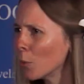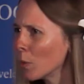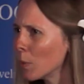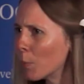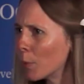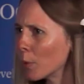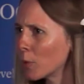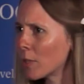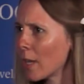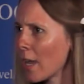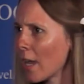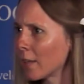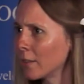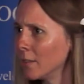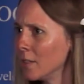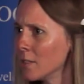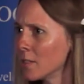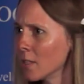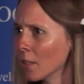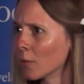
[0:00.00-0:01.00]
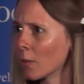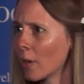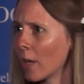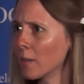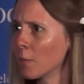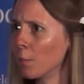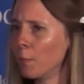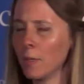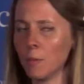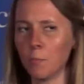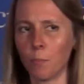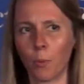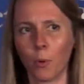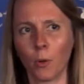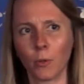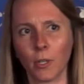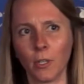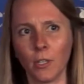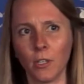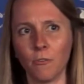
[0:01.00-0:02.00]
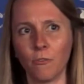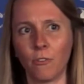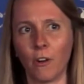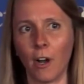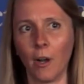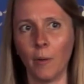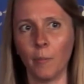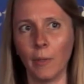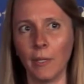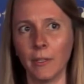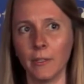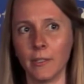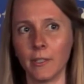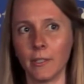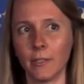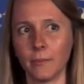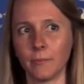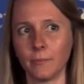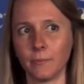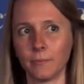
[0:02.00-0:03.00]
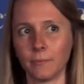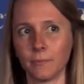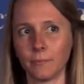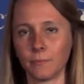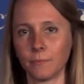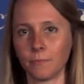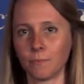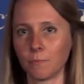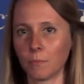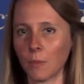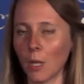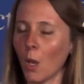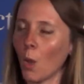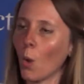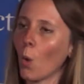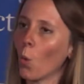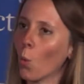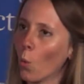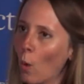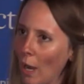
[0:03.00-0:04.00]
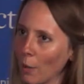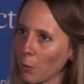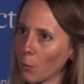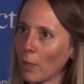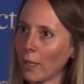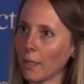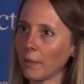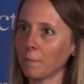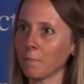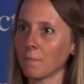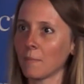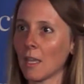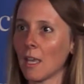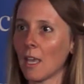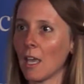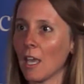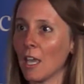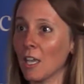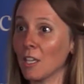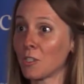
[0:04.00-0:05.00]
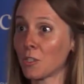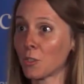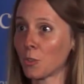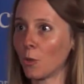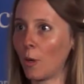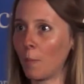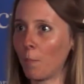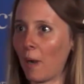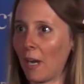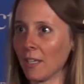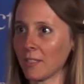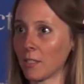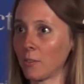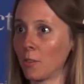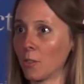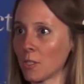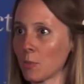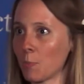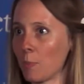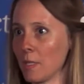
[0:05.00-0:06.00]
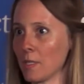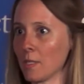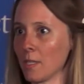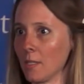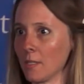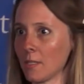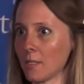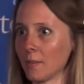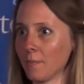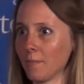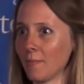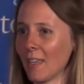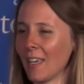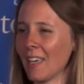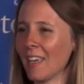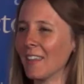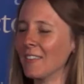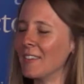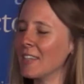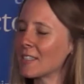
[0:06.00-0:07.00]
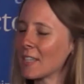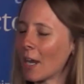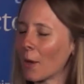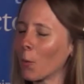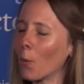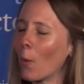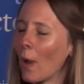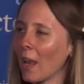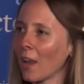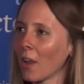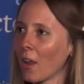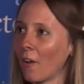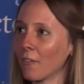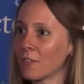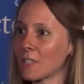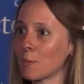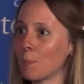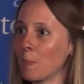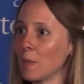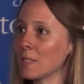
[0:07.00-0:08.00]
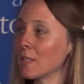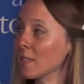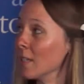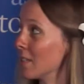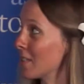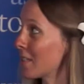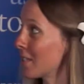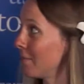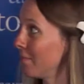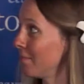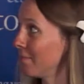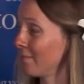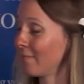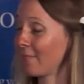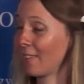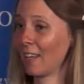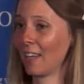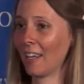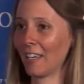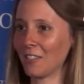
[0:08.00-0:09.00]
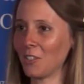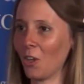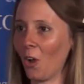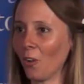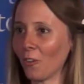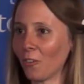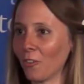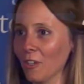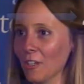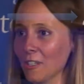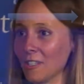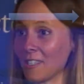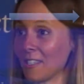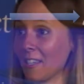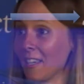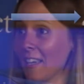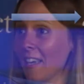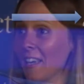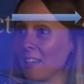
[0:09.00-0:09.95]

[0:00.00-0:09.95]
do we protect this incredibly important environment? One way is through ambassador species. These are well-loved species, like dolphins,